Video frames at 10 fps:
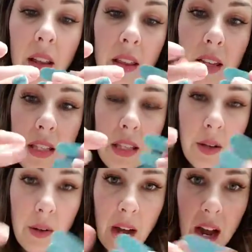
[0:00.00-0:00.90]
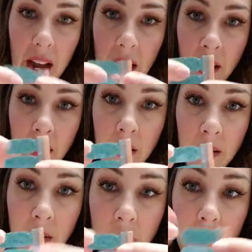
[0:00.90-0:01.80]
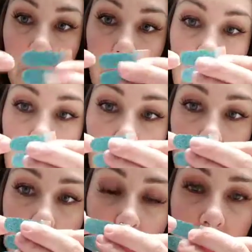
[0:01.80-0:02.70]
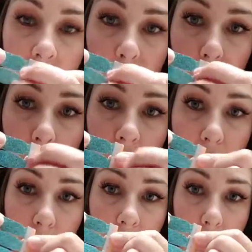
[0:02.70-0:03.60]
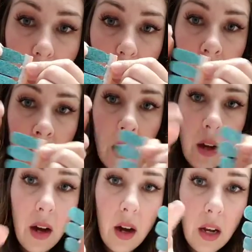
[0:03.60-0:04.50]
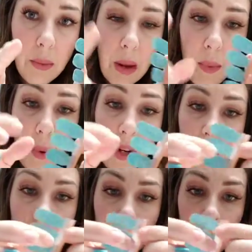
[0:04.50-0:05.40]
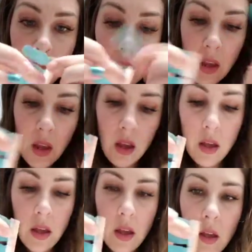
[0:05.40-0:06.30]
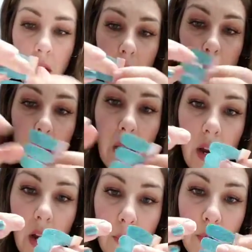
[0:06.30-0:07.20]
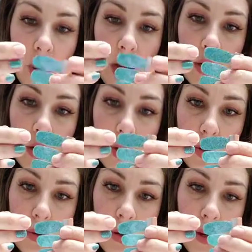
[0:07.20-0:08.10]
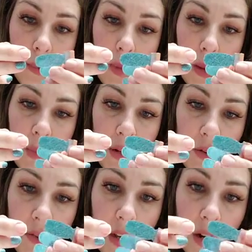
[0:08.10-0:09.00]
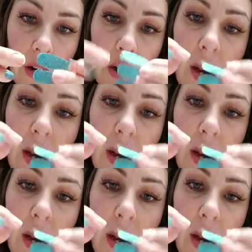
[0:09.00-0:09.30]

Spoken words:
This little guy, he usually ends up working really well on my pointer, but I'm trying to do my middle finger.